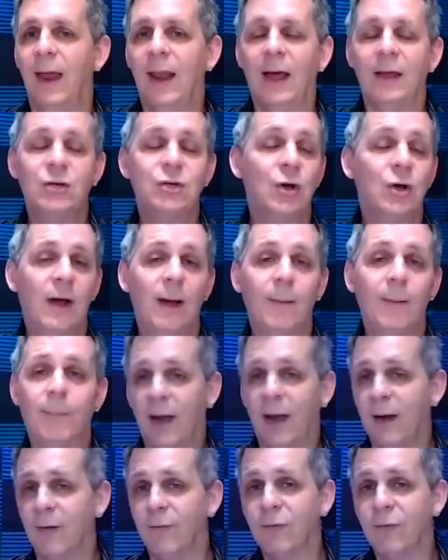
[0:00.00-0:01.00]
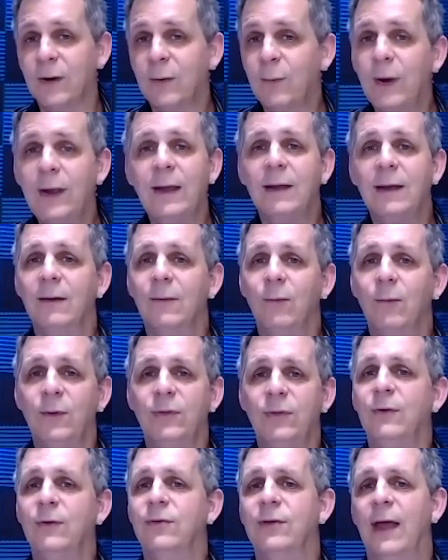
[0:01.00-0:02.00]
and I showed up every week
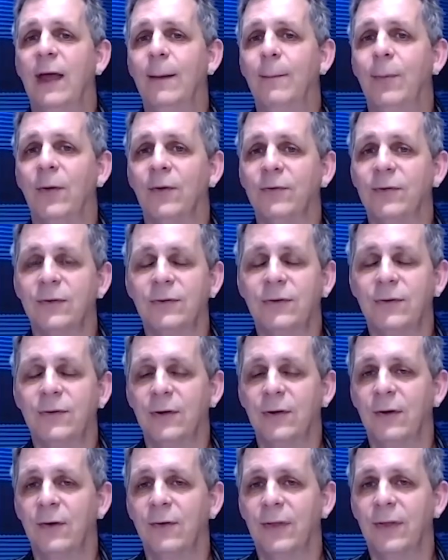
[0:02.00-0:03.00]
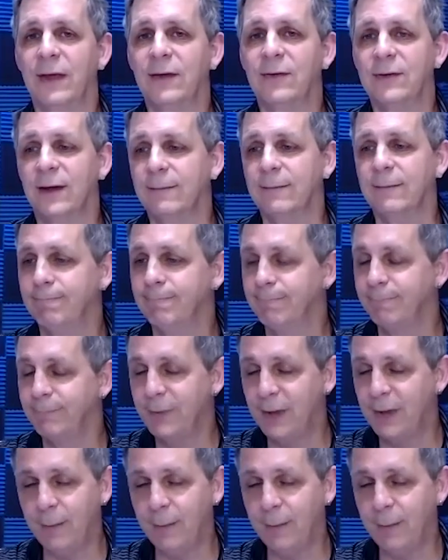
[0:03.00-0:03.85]
with new samples until they said,